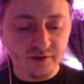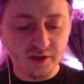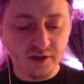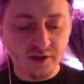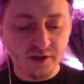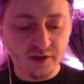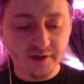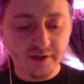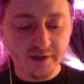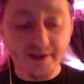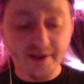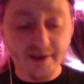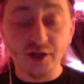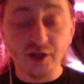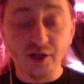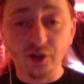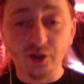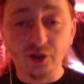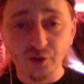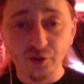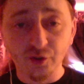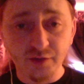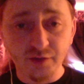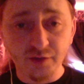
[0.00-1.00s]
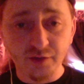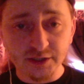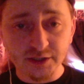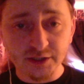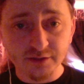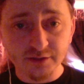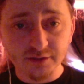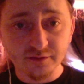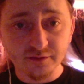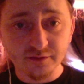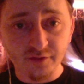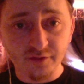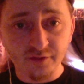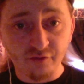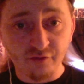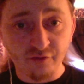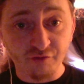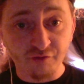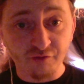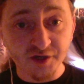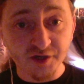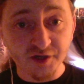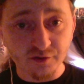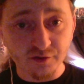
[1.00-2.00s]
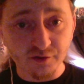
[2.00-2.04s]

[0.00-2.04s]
including the ringer.